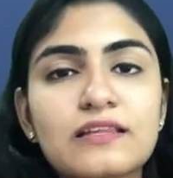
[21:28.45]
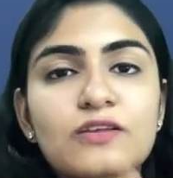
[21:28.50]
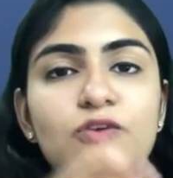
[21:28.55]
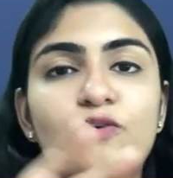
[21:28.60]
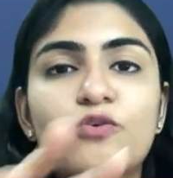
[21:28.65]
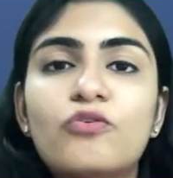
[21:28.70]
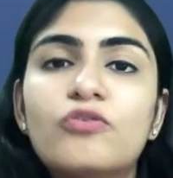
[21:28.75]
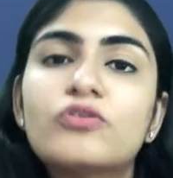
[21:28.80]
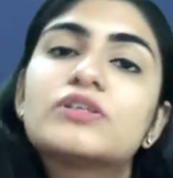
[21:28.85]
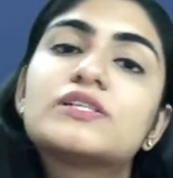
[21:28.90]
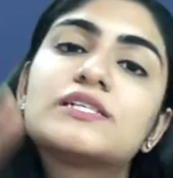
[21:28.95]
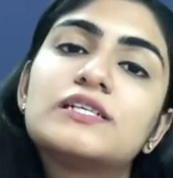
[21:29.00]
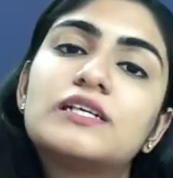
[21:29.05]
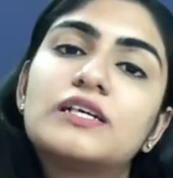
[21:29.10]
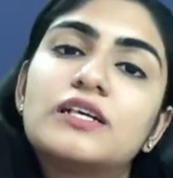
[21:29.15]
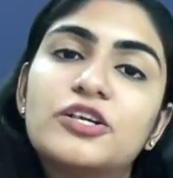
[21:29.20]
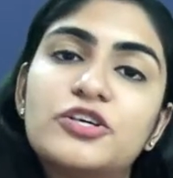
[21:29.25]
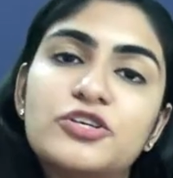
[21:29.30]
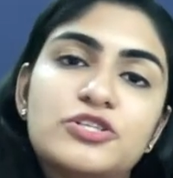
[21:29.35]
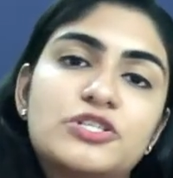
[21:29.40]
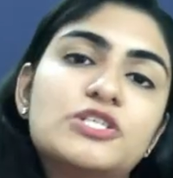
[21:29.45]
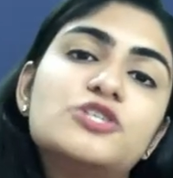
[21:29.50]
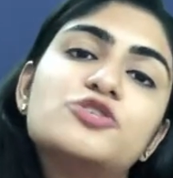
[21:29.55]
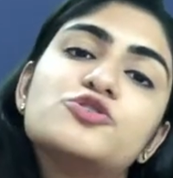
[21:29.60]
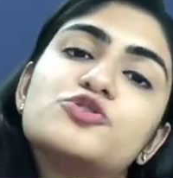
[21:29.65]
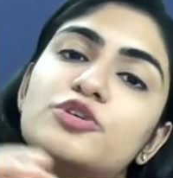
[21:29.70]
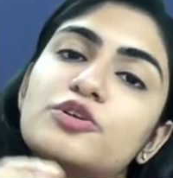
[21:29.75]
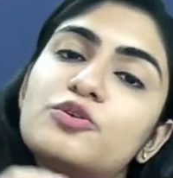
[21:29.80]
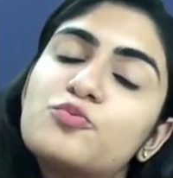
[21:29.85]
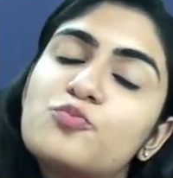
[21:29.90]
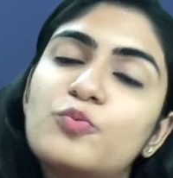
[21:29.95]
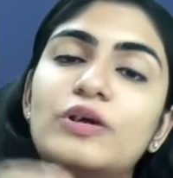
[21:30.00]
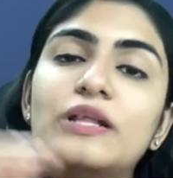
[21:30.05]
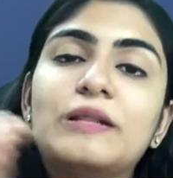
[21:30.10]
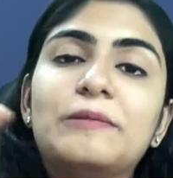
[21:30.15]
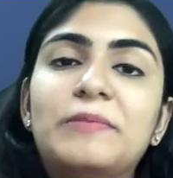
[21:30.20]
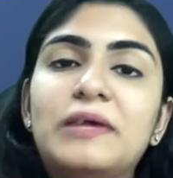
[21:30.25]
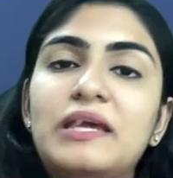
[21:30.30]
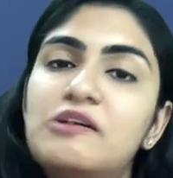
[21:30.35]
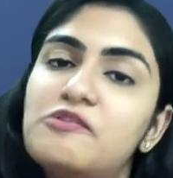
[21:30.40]
court's decision will
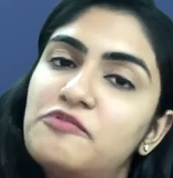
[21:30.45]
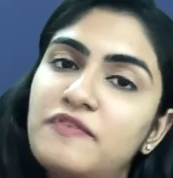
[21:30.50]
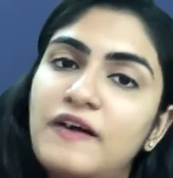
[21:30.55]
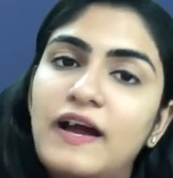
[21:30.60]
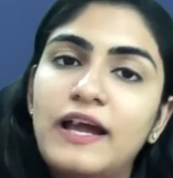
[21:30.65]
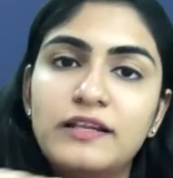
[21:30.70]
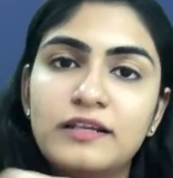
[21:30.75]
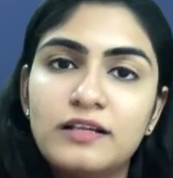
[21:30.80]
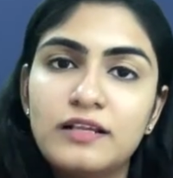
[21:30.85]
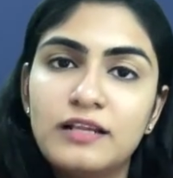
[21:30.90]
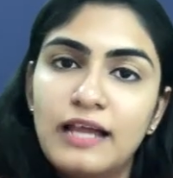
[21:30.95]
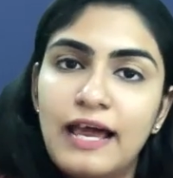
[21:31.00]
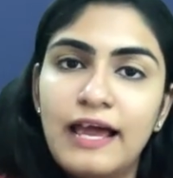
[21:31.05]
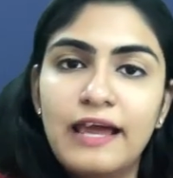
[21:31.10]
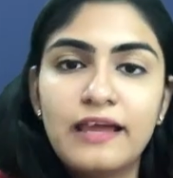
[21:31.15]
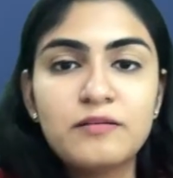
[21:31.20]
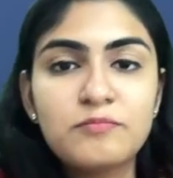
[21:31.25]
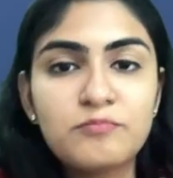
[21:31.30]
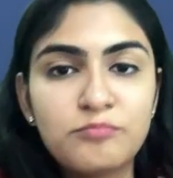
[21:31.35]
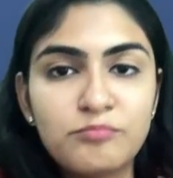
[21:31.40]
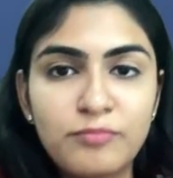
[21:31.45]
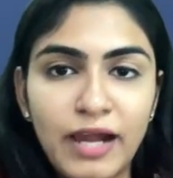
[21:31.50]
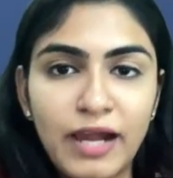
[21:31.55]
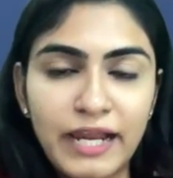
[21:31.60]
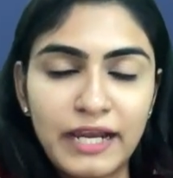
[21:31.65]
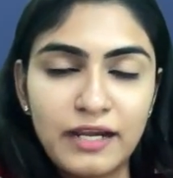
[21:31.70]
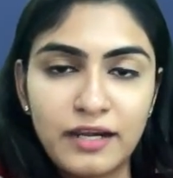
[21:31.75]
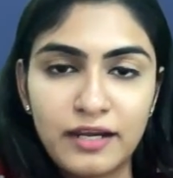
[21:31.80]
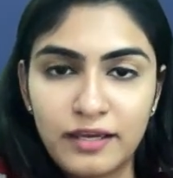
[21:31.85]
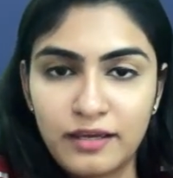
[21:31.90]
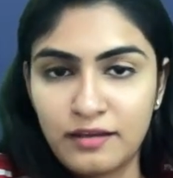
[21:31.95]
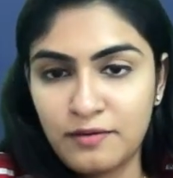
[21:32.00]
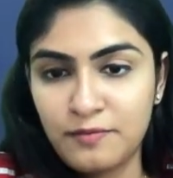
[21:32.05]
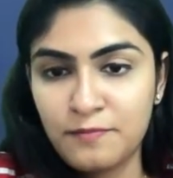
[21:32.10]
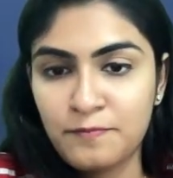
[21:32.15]
be final and binding.